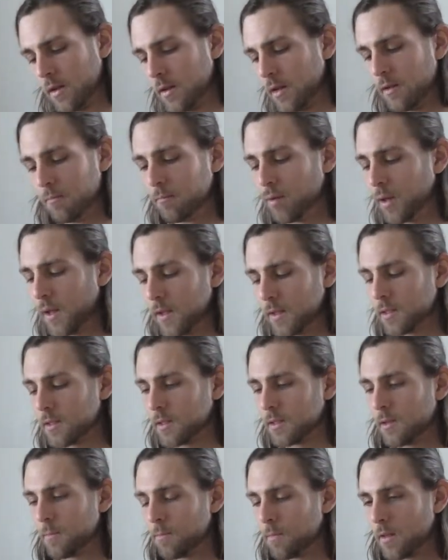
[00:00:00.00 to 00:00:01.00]
in
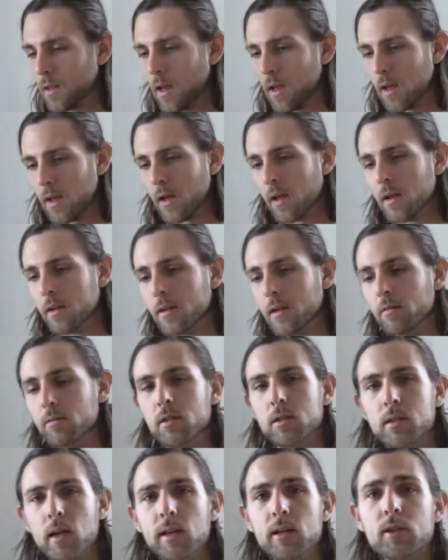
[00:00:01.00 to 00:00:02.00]
place, and it
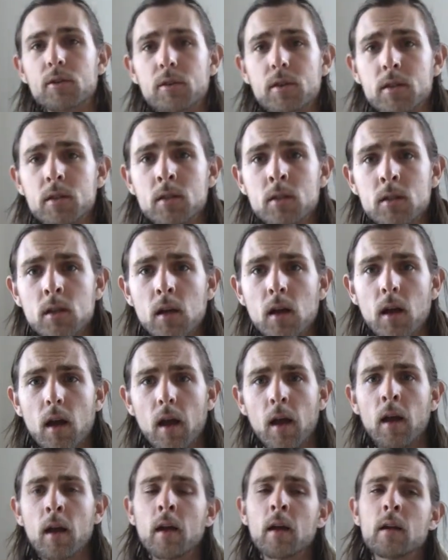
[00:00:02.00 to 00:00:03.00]
was dangerous,
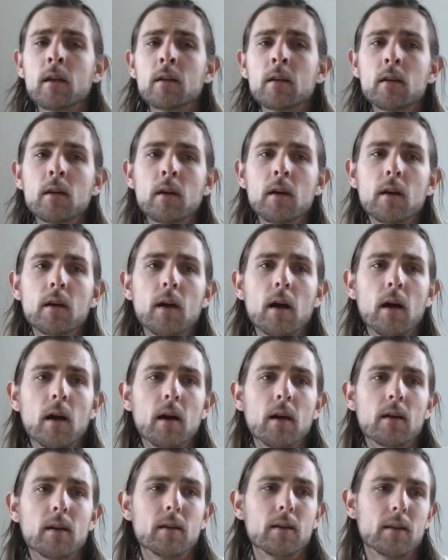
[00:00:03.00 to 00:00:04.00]
and
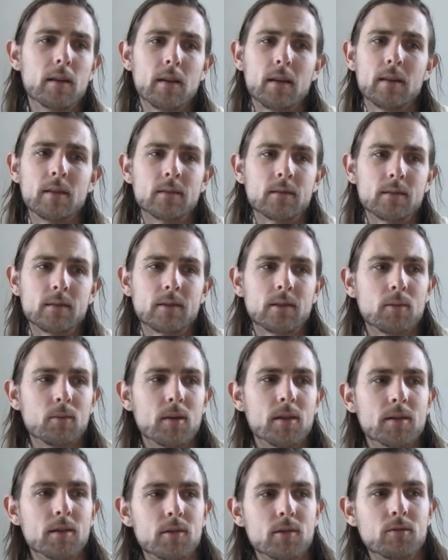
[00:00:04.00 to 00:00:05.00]
uh, in some
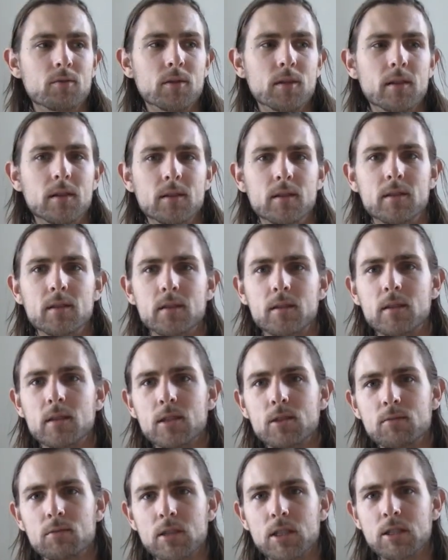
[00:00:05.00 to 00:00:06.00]
ways it was really
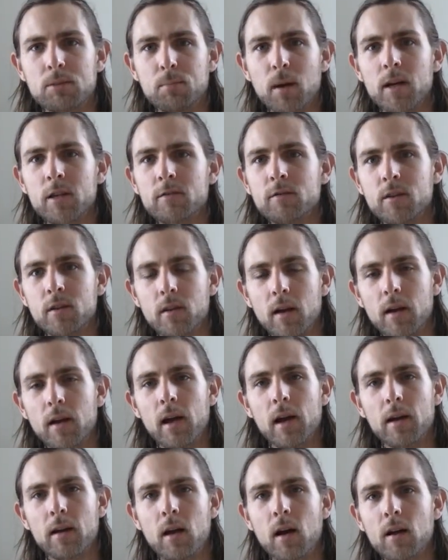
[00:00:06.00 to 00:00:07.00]
disrespectful.
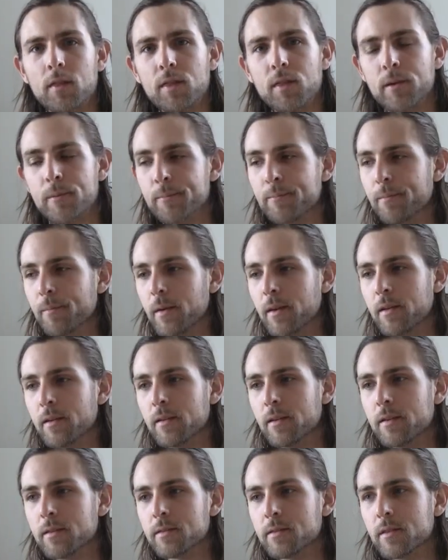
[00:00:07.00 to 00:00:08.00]
I, I caught them in,
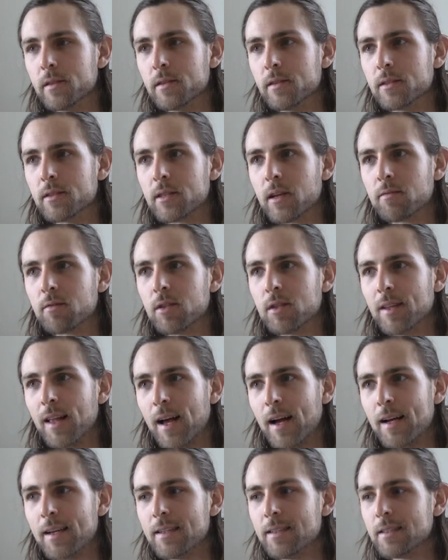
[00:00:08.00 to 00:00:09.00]
in, in, several
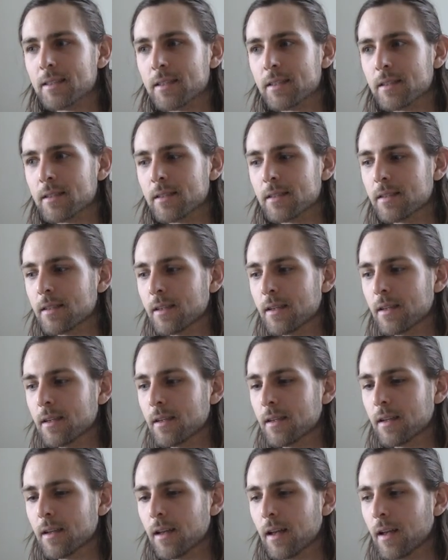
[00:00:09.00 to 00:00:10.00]
lies, and,
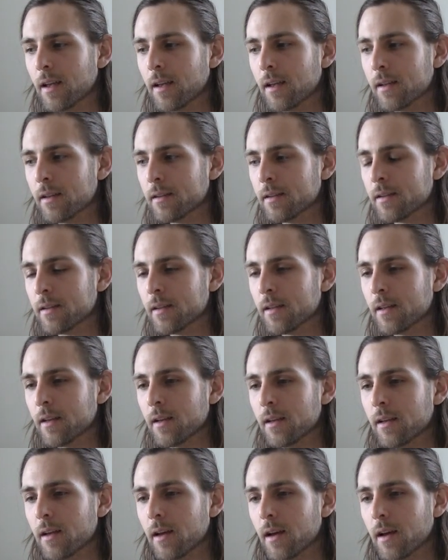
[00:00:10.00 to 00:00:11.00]
and
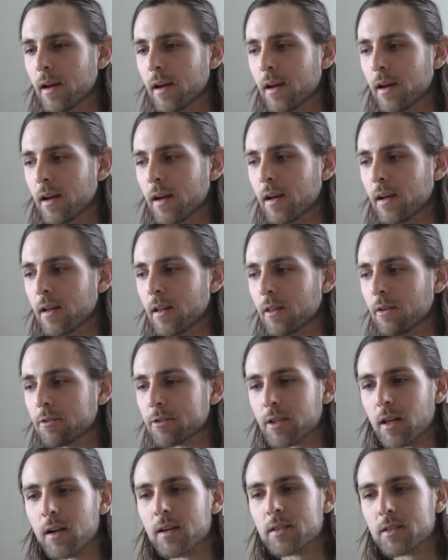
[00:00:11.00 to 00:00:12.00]
uh, there
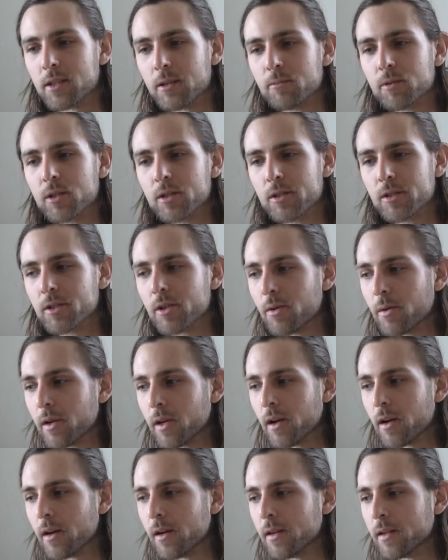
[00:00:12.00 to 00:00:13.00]
was a lot of assumptions
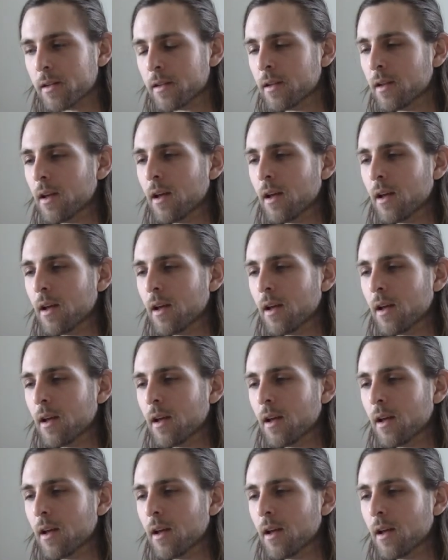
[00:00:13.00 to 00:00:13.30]
going on, and